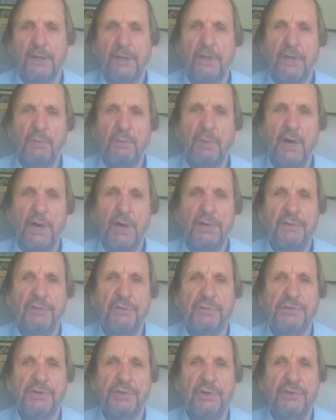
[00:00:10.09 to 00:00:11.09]
Now, marketing
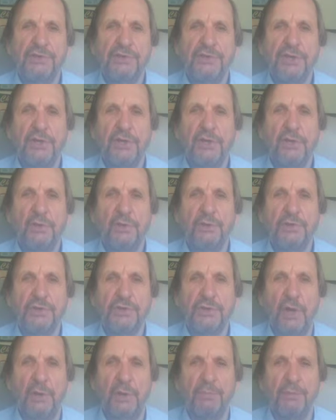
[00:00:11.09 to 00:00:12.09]
research is a huge
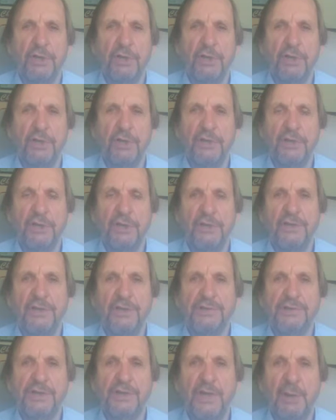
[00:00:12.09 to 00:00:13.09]
topic, and in
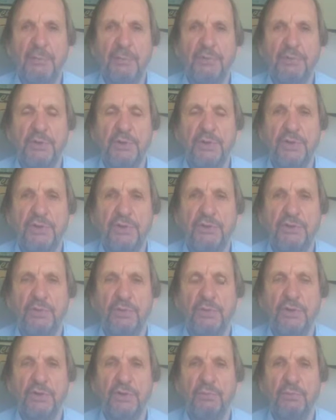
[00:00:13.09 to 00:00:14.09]
this chapter we can do
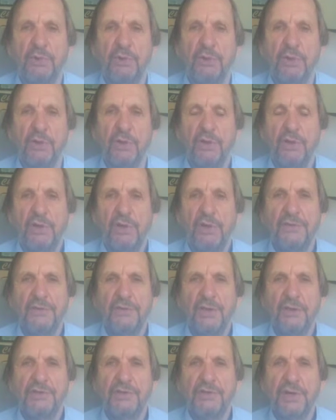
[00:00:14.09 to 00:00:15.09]
little more
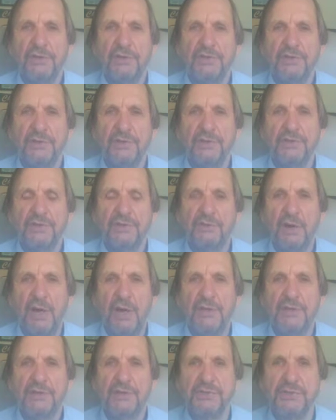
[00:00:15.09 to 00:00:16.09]
than just
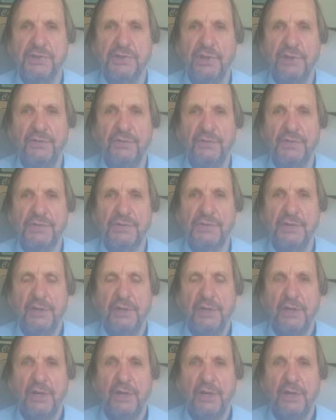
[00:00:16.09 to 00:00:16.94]
scratch the surface.